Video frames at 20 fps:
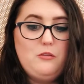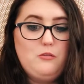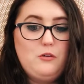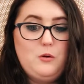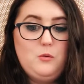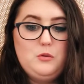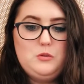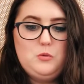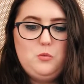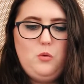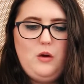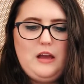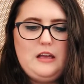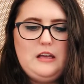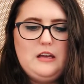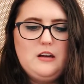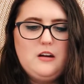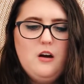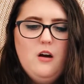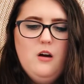was
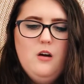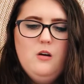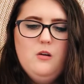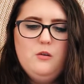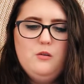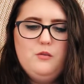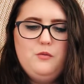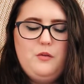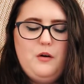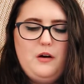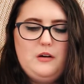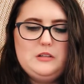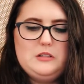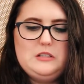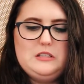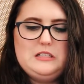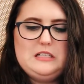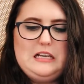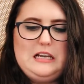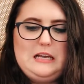awake or fast
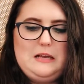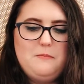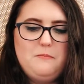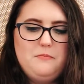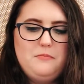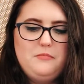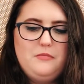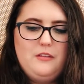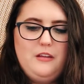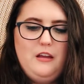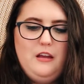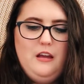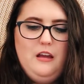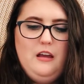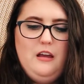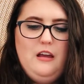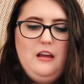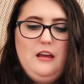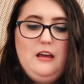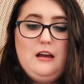asleep.
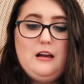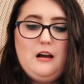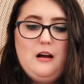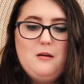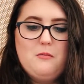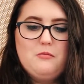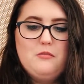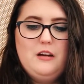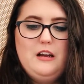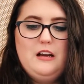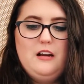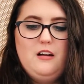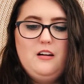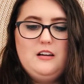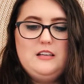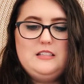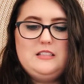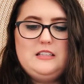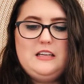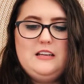Hiccup
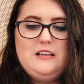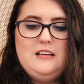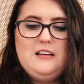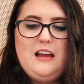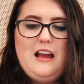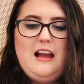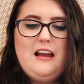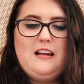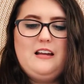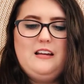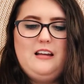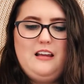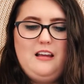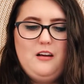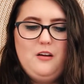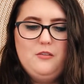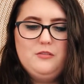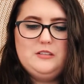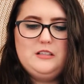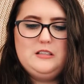realised in an
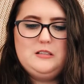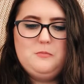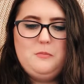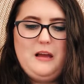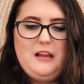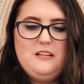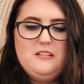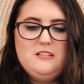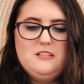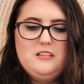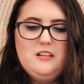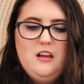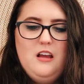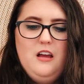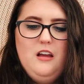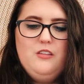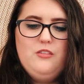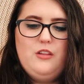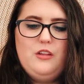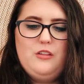agony of suspense
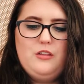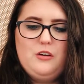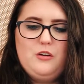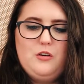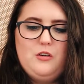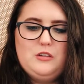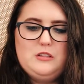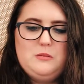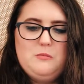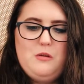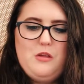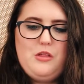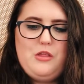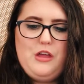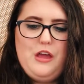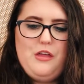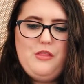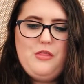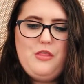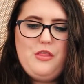that the gossamer
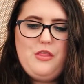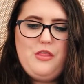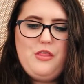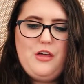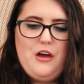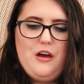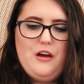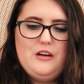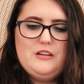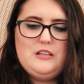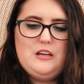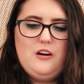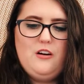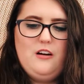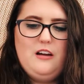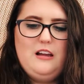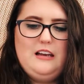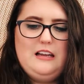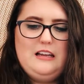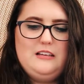thin third
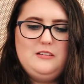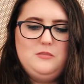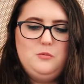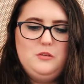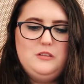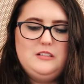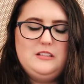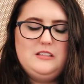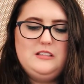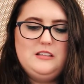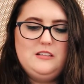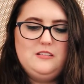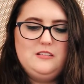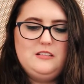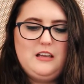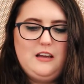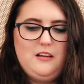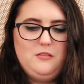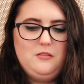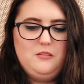eyelid was still
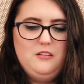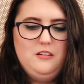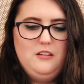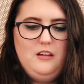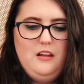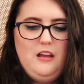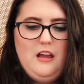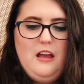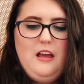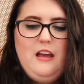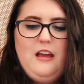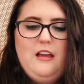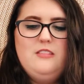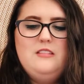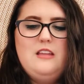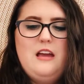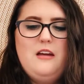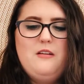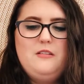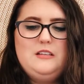down, and
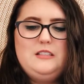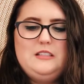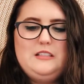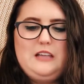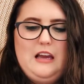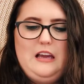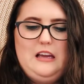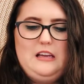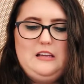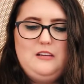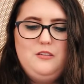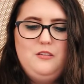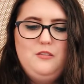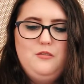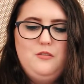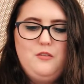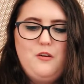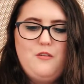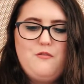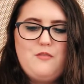there it stayed
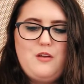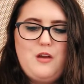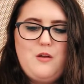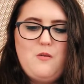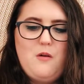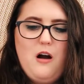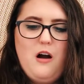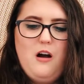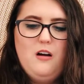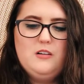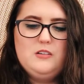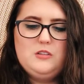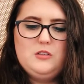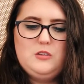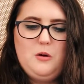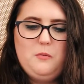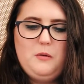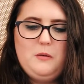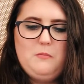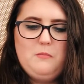for a few
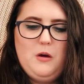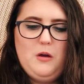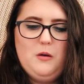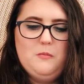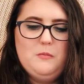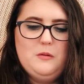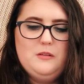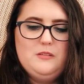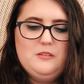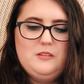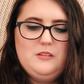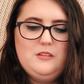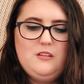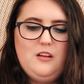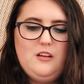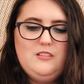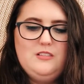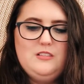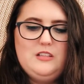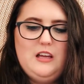heart-stopping moments
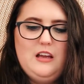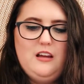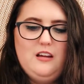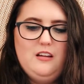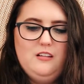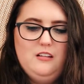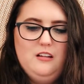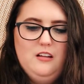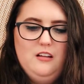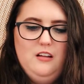until